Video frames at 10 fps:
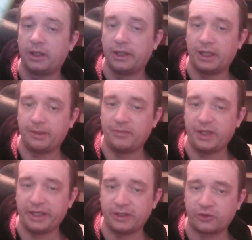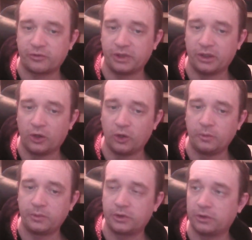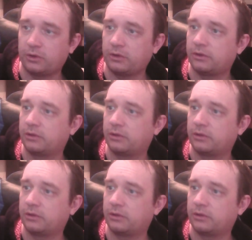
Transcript: NBA Street Home Court.